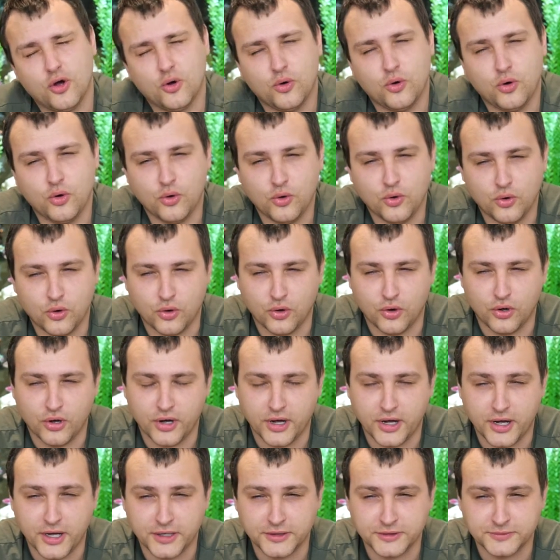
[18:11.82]
Whew.
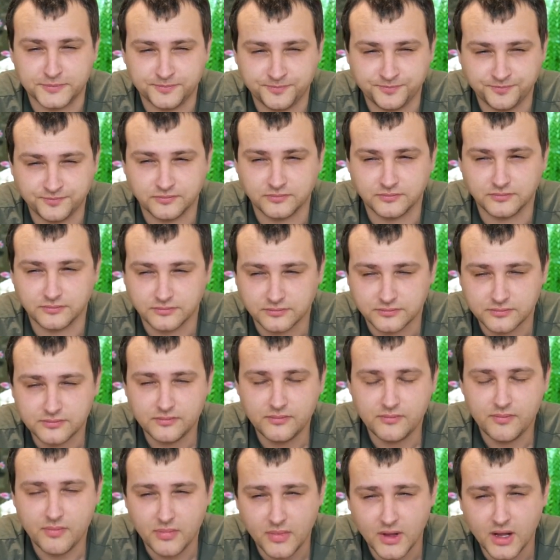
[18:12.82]

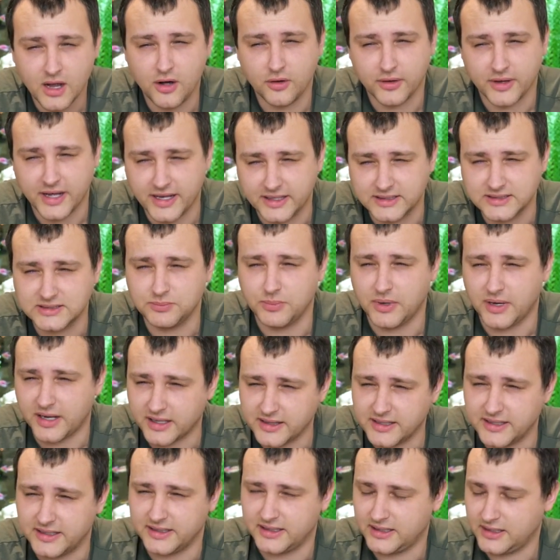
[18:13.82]
Okay, it's
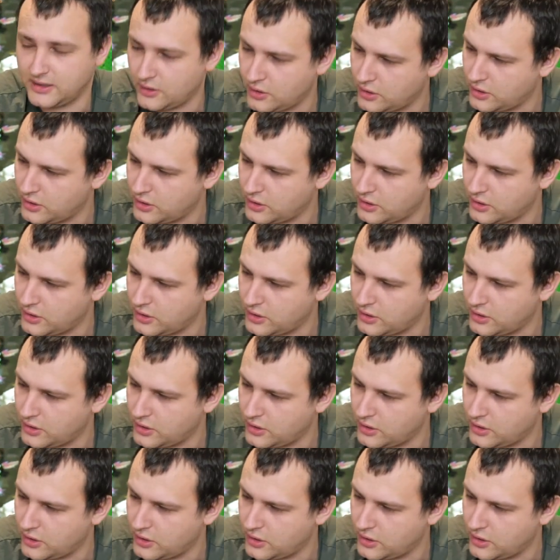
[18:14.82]
burning.